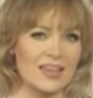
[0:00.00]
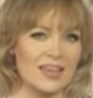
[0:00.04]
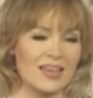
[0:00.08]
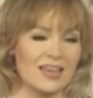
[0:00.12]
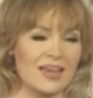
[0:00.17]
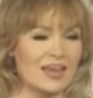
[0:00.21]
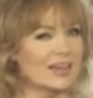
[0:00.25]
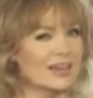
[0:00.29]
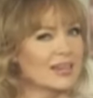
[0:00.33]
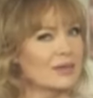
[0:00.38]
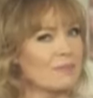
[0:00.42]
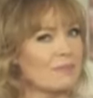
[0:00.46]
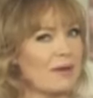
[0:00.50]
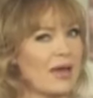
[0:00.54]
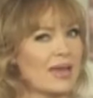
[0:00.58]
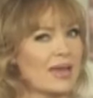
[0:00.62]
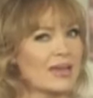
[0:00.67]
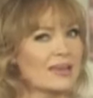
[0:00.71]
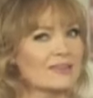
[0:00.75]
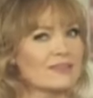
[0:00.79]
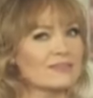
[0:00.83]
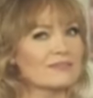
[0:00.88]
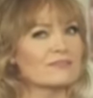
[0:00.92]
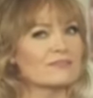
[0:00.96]
and he
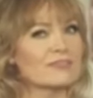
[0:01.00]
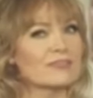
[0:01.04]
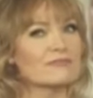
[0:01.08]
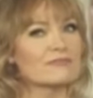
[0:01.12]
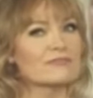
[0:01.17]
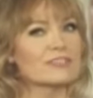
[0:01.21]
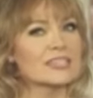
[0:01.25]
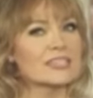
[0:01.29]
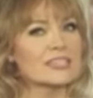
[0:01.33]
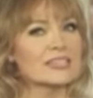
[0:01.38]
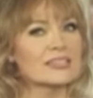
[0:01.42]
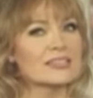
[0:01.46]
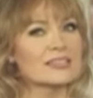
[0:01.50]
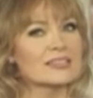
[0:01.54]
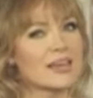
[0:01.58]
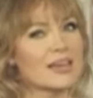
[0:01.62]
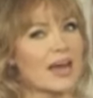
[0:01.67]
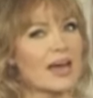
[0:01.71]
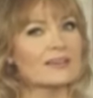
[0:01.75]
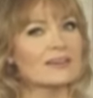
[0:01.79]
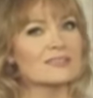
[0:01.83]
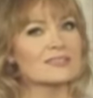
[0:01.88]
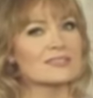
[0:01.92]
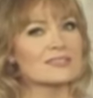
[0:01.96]
paid
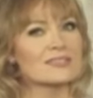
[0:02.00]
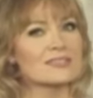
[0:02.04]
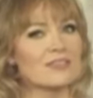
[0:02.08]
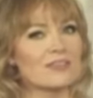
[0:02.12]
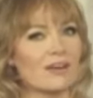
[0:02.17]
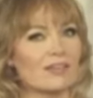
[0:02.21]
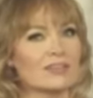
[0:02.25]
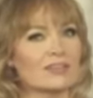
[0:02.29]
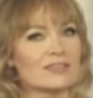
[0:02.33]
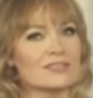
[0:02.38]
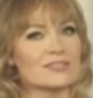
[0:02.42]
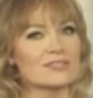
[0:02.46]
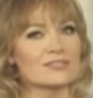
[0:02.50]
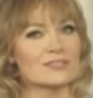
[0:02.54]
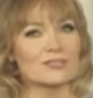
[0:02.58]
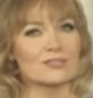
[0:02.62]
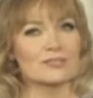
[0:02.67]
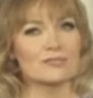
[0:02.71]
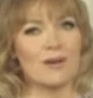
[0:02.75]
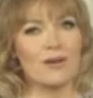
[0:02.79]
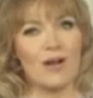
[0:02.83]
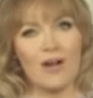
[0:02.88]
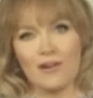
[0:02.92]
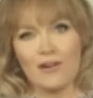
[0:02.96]
$50,000
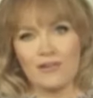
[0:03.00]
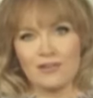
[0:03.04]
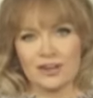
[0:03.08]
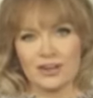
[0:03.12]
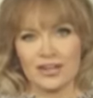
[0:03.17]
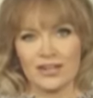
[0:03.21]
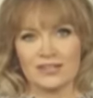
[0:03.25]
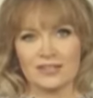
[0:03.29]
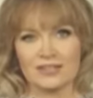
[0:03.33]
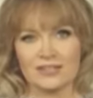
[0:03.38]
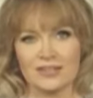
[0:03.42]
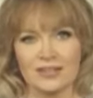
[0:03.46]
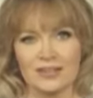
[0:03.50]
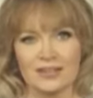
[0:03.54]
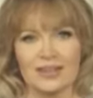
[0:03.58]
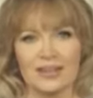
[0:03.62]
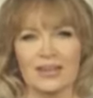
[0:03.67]
to own it,